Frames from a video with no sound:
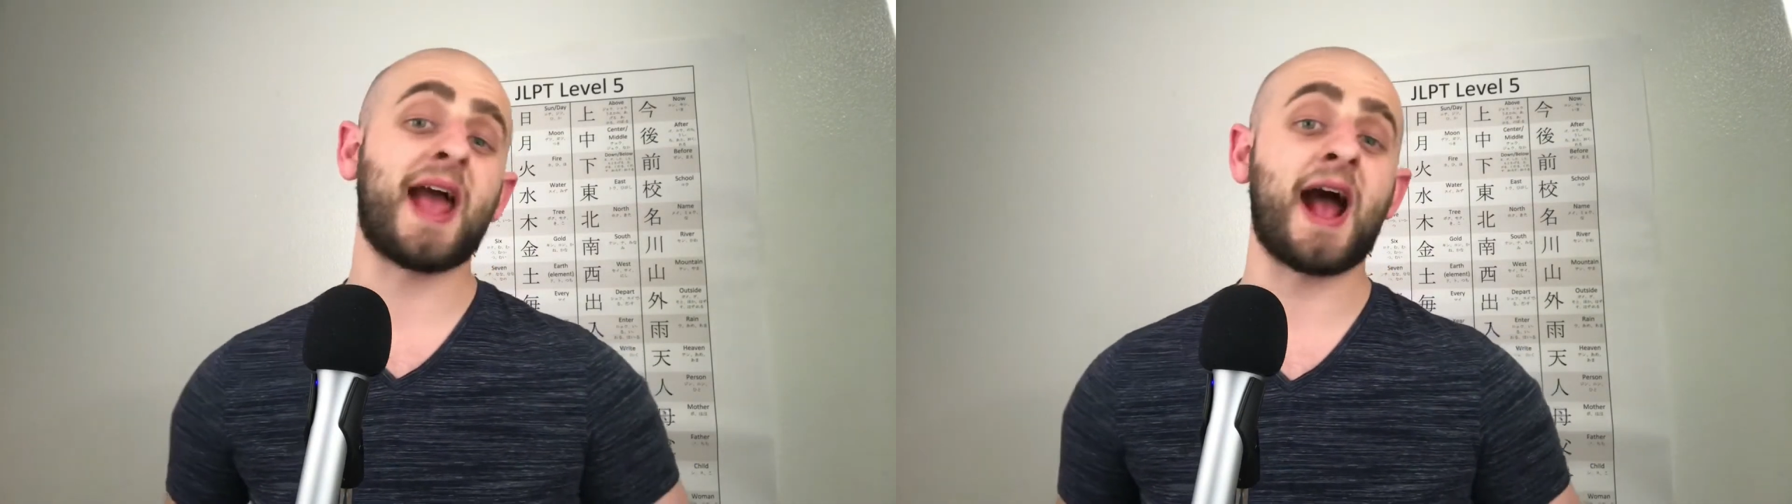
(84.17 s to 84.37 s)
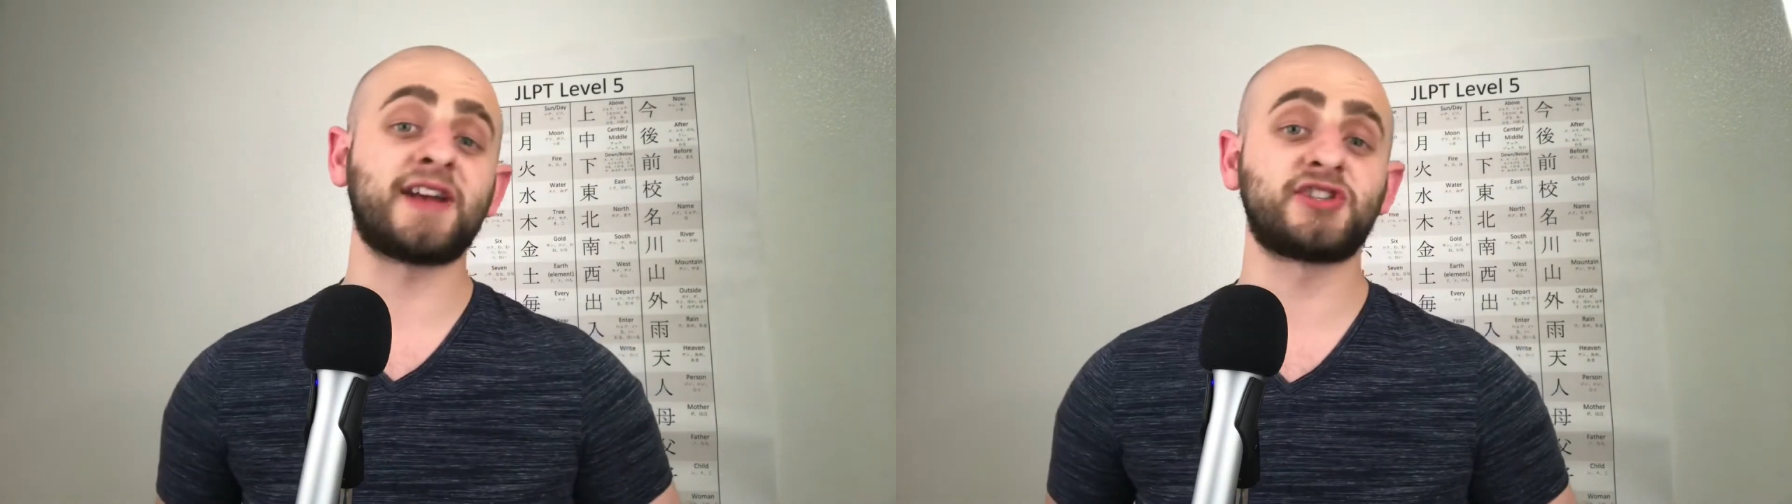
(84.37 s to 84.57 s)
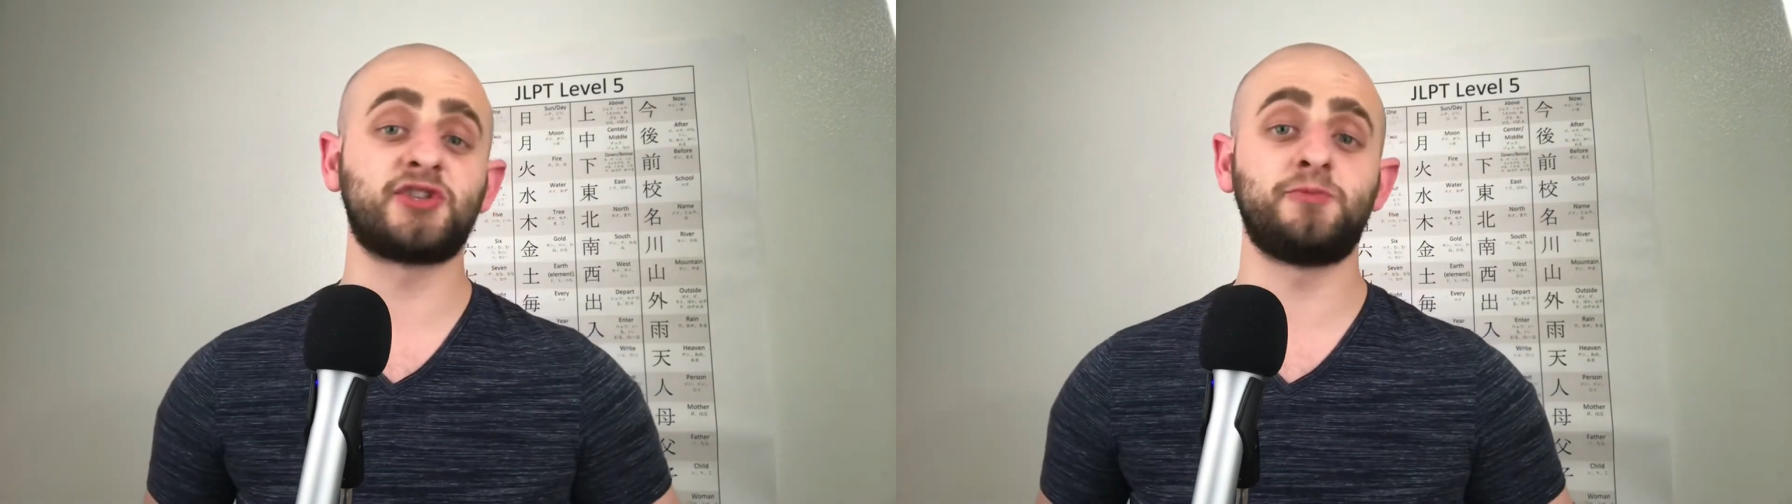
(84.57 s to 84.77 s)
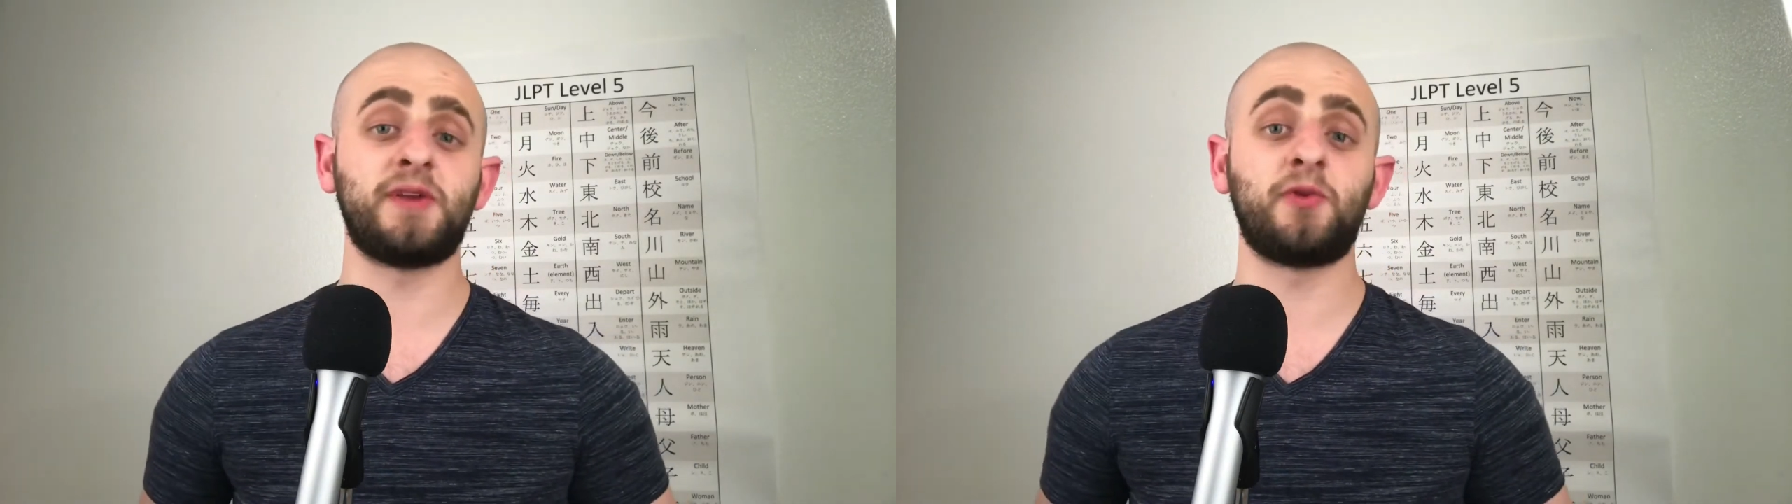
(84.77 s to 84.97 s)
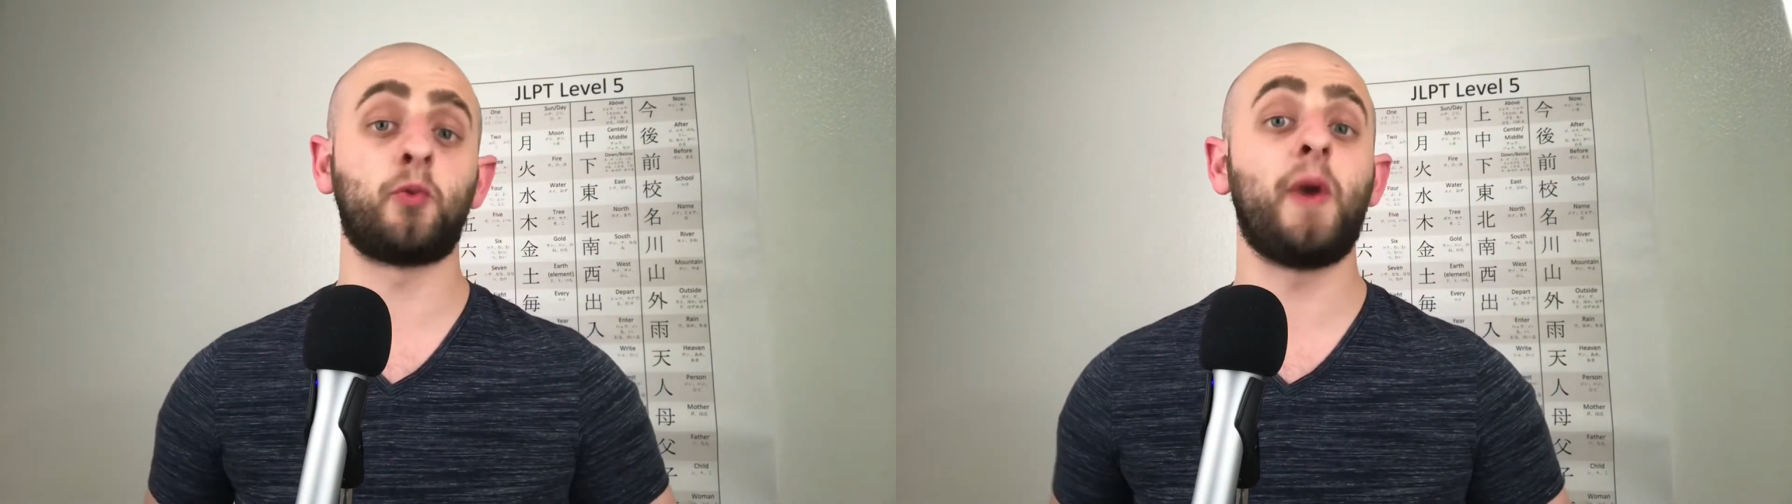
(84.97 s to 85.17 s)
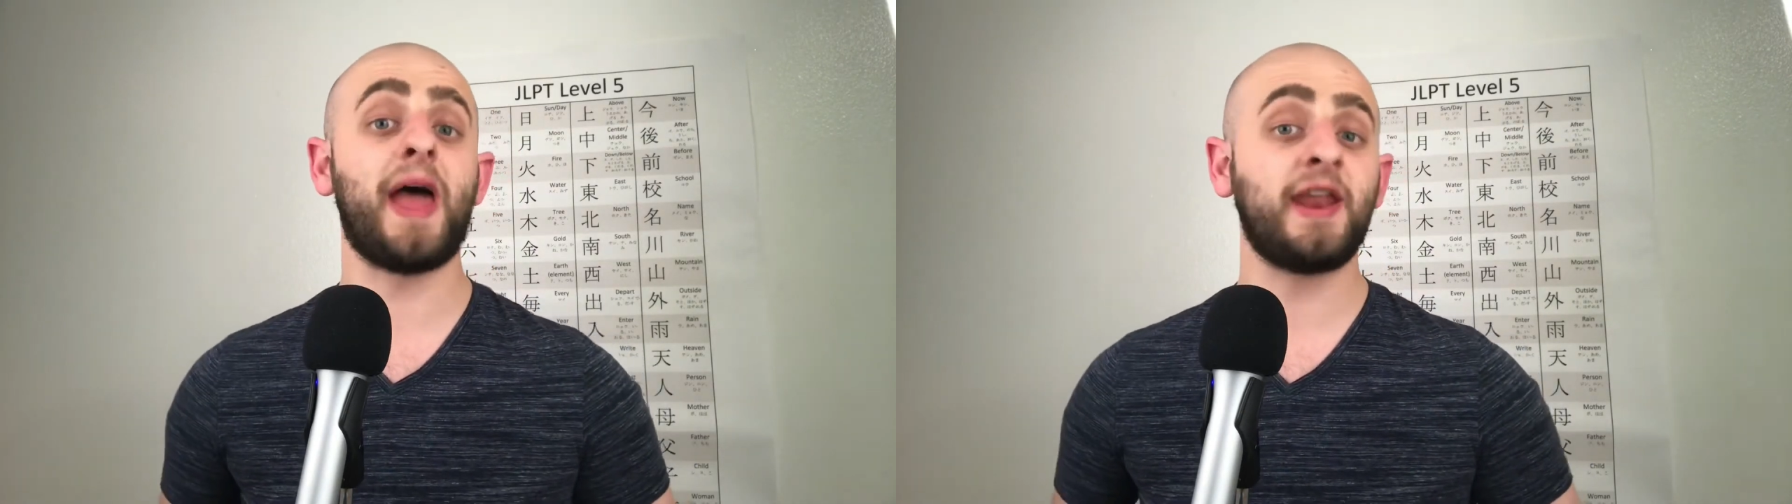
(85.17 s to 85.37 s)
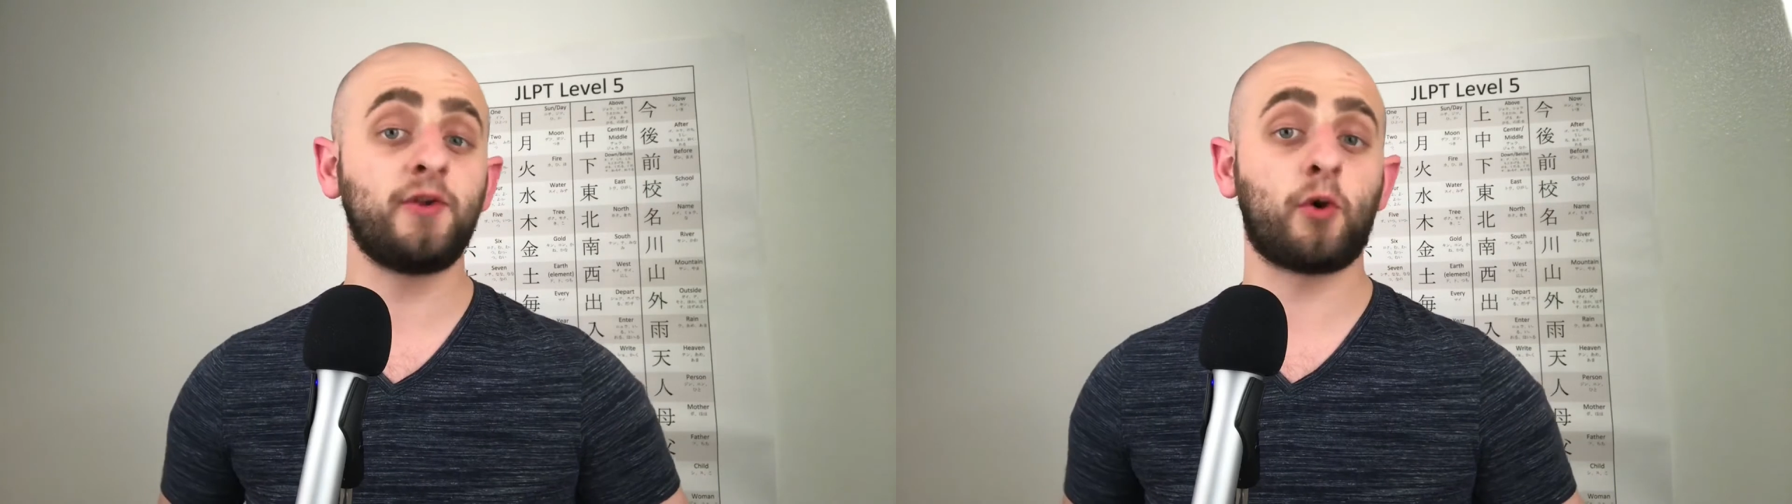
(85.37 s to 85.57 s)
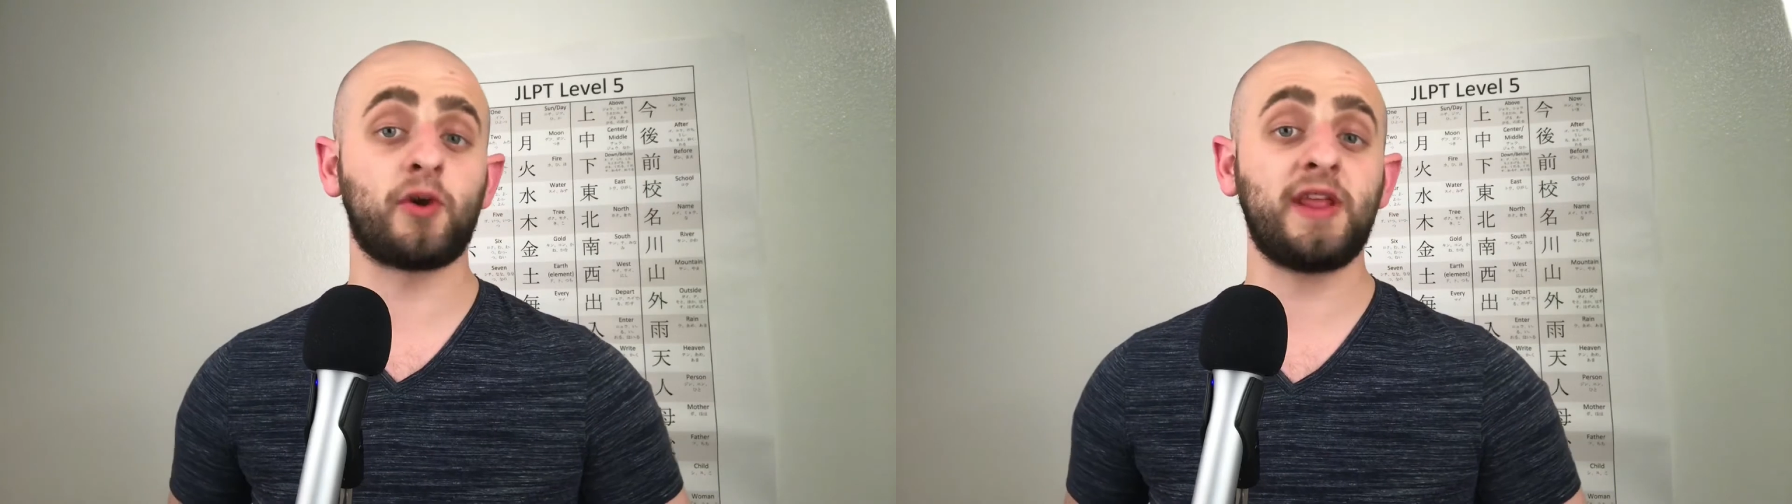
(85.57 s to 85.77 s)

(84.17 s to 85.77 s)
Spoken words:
asked to be read or